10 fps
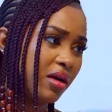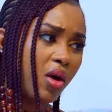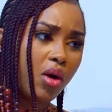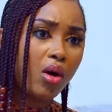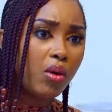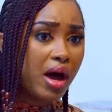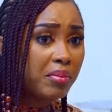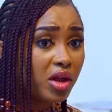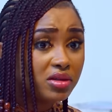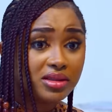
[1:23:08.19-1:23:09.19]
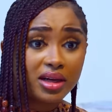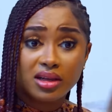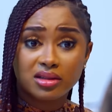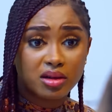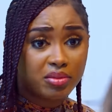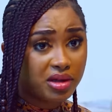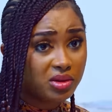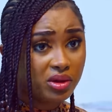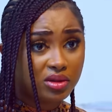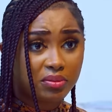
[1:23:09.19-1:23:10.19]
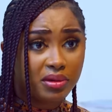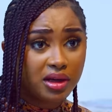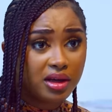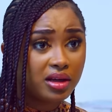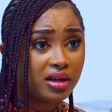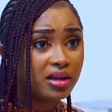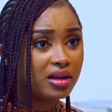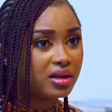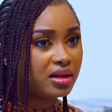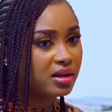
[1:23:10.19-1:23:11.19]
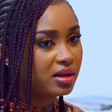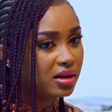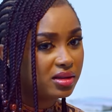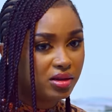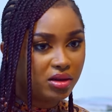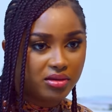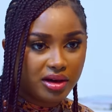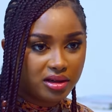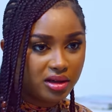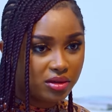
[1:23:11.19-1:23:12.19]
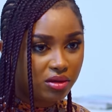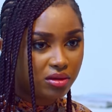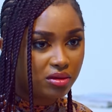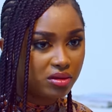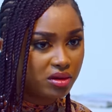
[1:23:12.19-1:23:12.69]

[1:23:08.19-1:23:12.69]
Oh, I'm not saying it's the best way to play. It's not right at all.